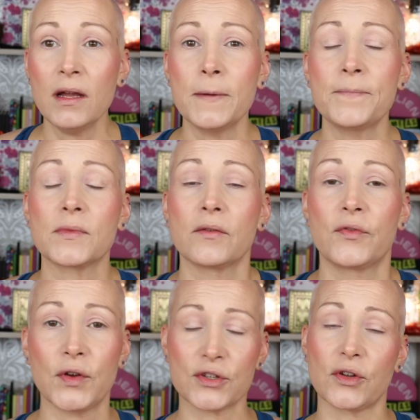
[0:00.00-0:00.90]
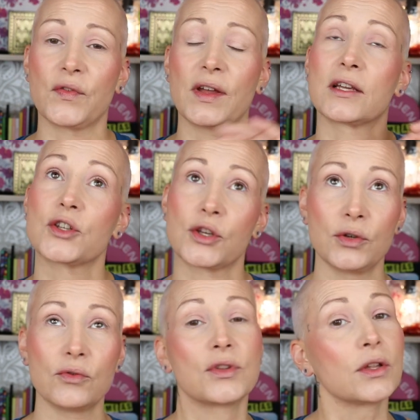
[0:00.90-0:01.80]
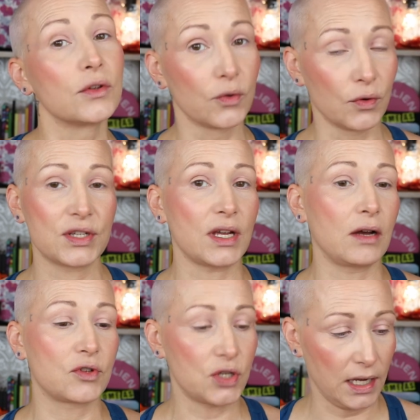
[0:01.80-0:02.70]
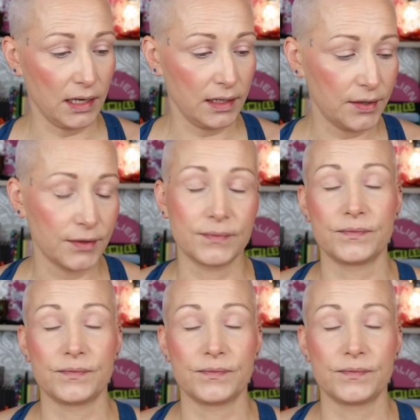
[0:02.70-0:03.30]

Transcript: Um, first off, excuse the noise outside.